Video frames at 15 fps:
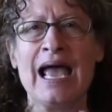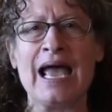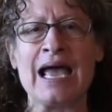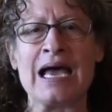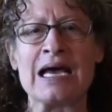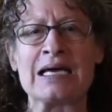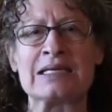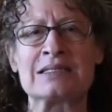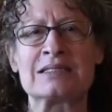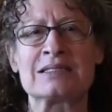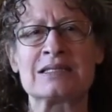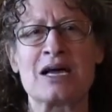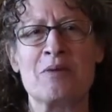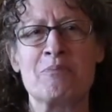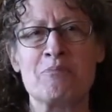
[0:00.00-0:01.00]
and
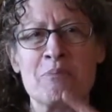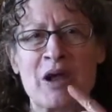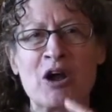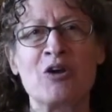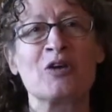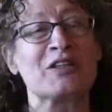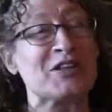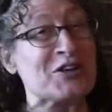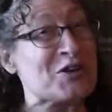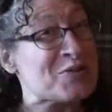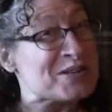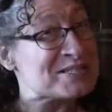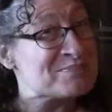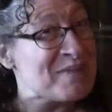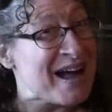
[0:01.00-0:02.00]
Marilyn, who
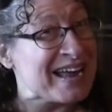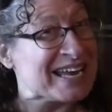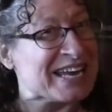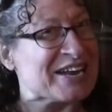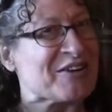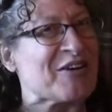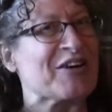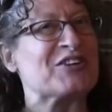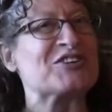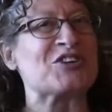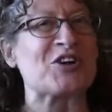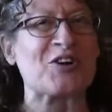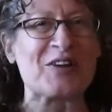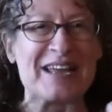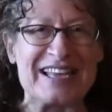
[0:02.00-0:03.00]
is my
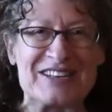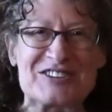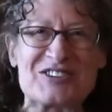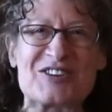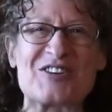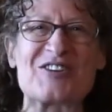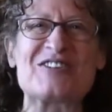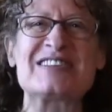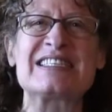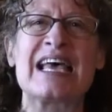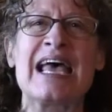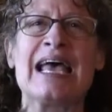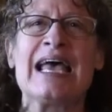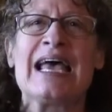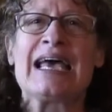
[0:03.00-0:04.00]
character, enters,
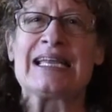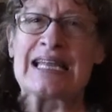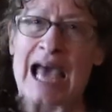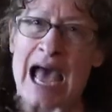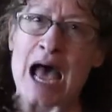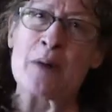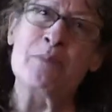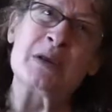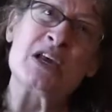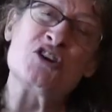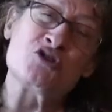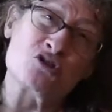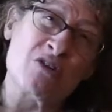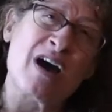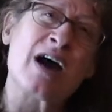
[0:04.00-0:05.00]
and Abby
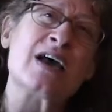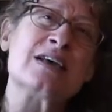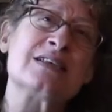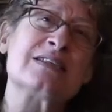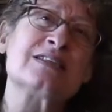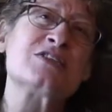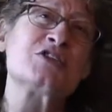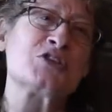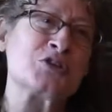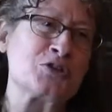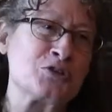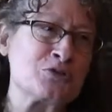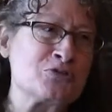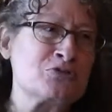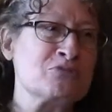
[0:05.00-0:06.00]
tries
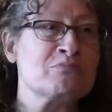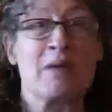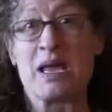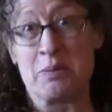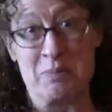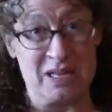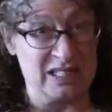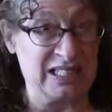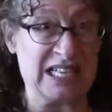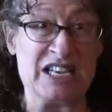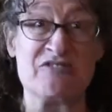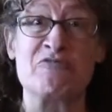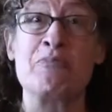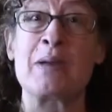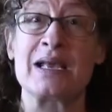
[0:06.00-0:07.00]
to make me
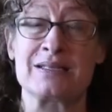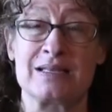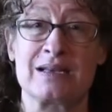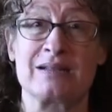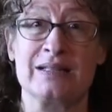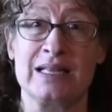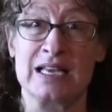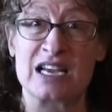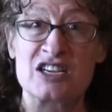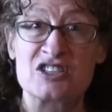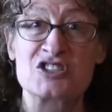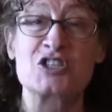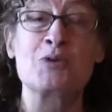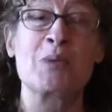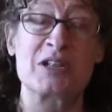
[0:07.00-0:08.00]
leave basically because
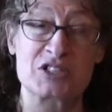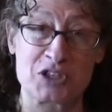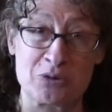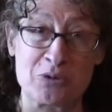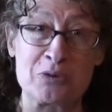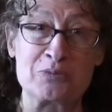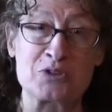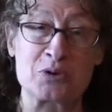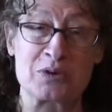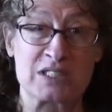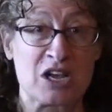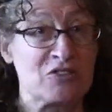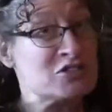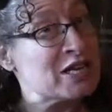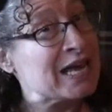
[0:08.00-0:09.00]
she wants the room to
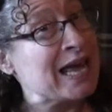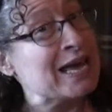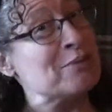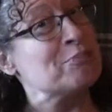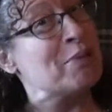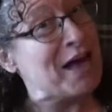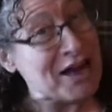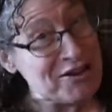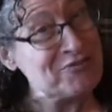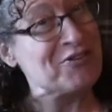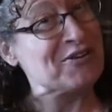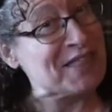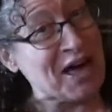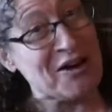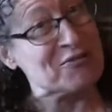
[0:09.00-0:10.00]
herself. She can't pay for
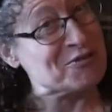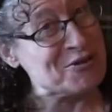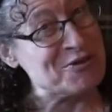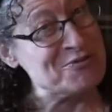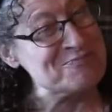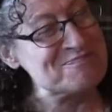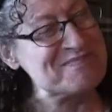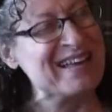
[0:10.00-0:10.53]
that room.